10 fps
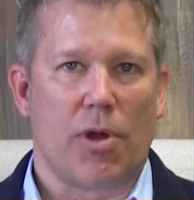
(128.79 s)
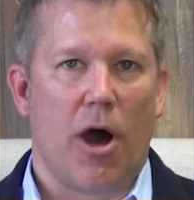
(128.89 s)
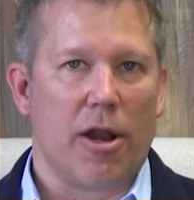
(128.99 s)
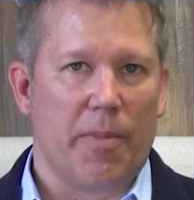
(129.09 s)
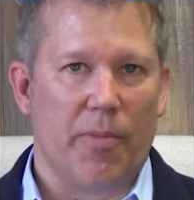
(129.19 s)

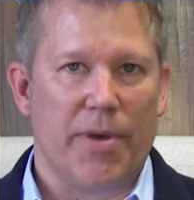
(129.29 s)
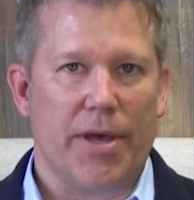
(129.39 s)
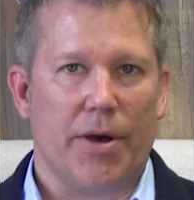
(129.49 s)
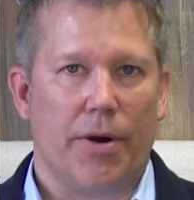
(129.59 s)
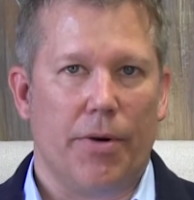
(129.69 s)

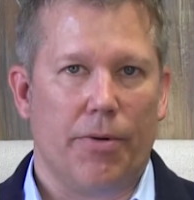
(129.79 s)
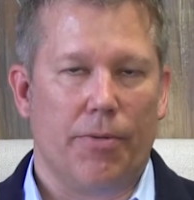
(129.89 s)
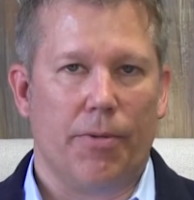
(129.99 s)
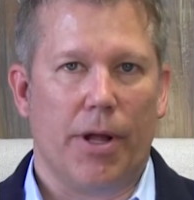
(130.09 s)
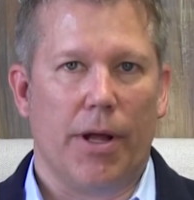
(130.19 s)

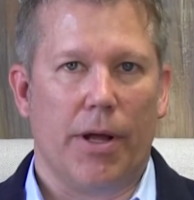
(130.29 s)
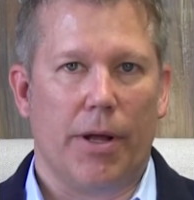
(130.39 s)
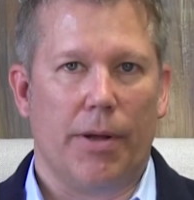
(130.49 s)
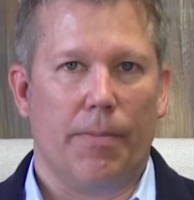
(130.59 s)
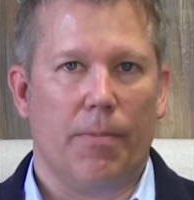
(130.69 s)
automobile
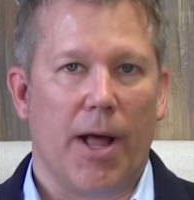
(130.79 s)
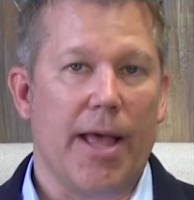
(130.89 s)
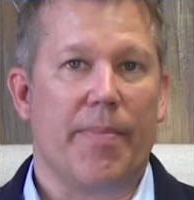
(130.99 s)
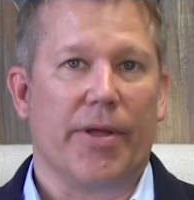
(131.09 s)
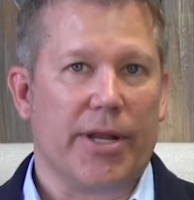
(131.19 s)

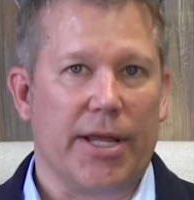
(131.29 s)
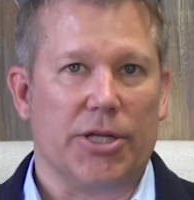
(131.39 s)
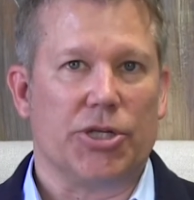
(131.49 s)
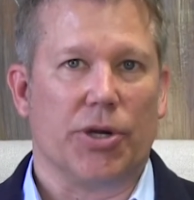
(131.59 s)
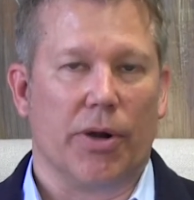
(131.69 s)
liability
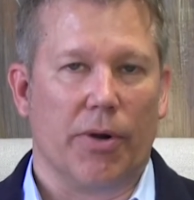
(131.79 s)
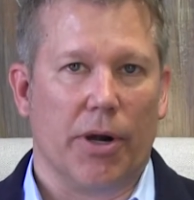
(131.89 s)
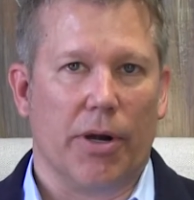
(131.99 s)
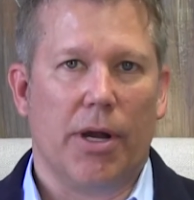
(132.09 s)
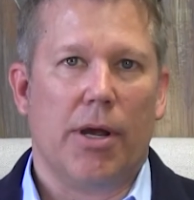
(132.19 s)

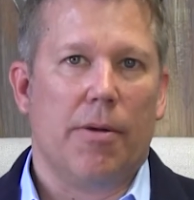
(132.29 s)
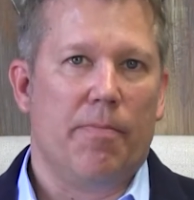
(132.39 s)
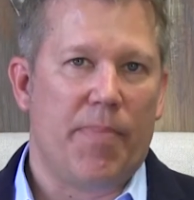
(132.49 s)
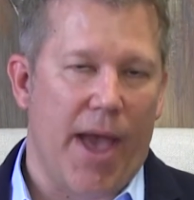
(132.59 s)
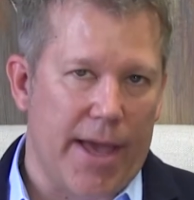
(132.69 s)
insurer
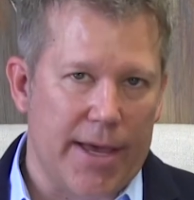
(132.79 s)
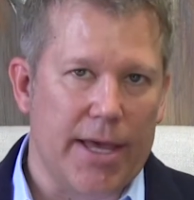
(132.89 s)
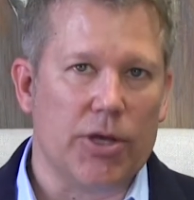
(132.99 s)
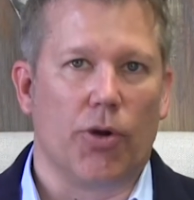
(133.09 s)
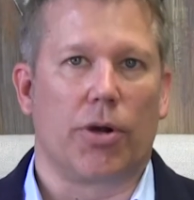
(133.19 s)

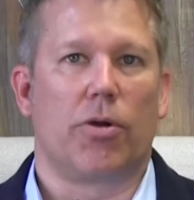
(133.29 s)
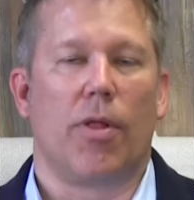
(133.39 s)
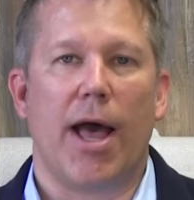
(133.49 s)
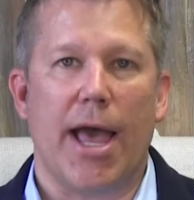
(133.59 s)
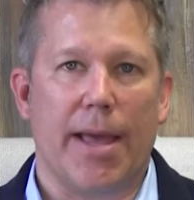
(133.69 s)
paying your
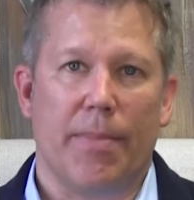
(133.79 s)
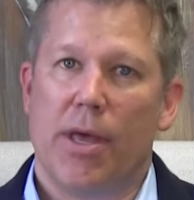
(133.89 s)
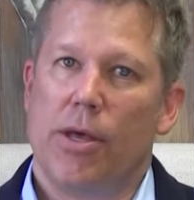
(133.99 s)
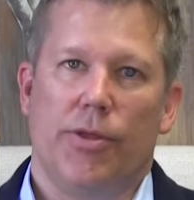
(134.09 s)
claim,